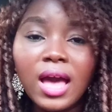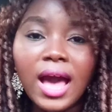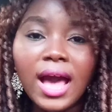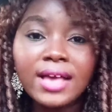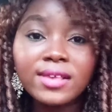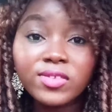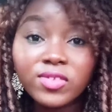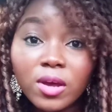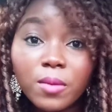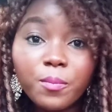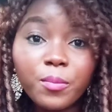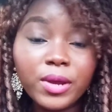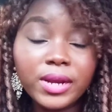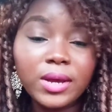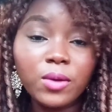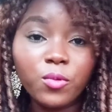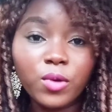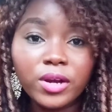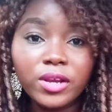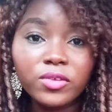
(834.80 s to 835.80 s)
At some point,
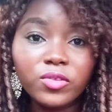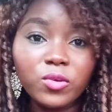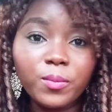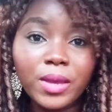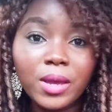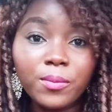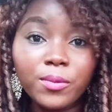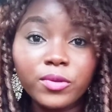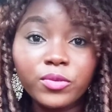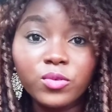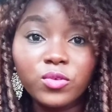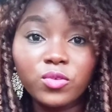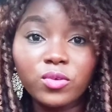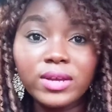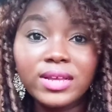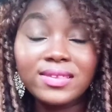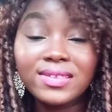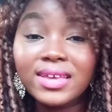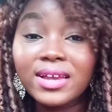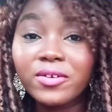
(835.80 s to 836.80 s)
I wanted to be able to do
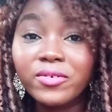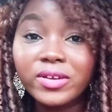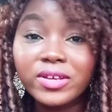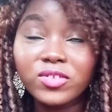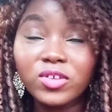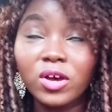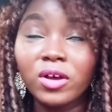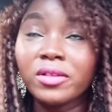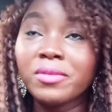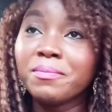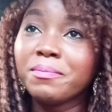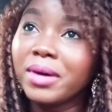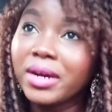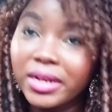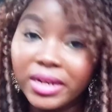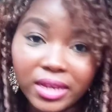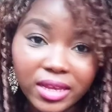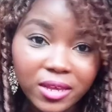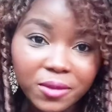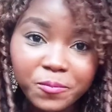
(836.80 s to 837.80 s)
a series on
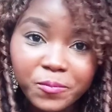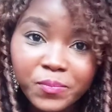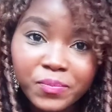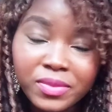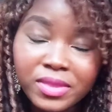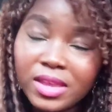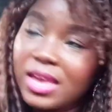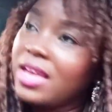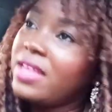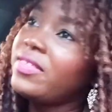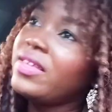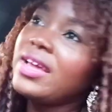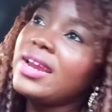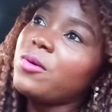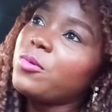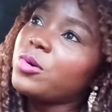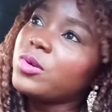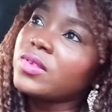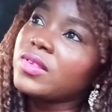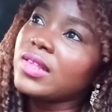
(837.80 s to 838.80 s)
money. And then I
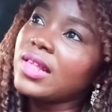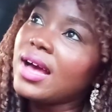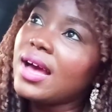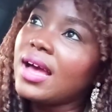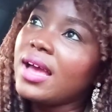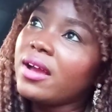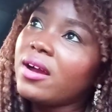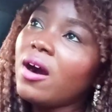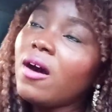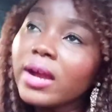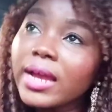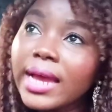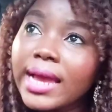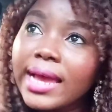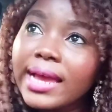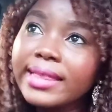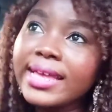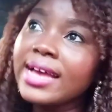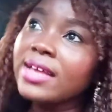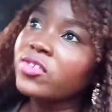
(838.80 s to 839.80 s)
was like,
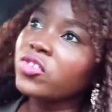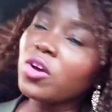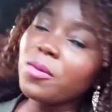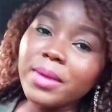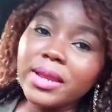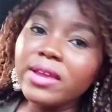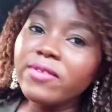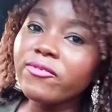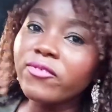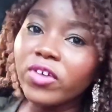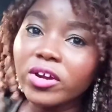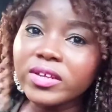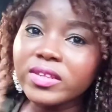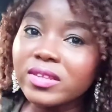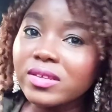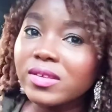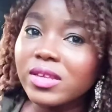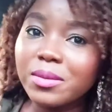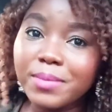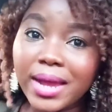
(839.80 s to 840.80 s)
okay, there are so many
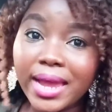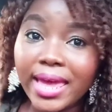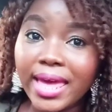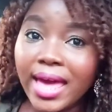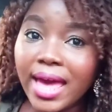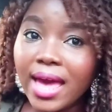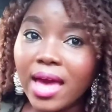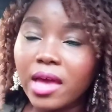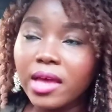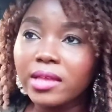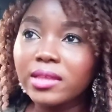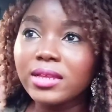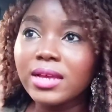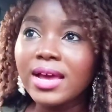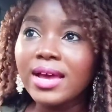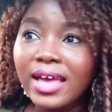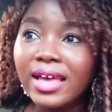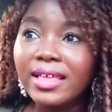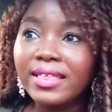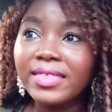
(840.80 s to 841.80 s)
voices in my head
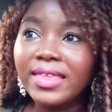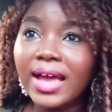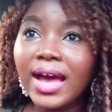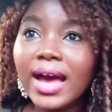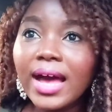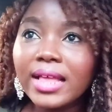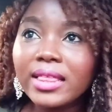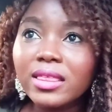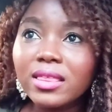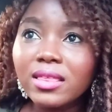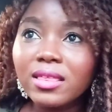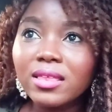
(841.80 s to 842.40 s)
that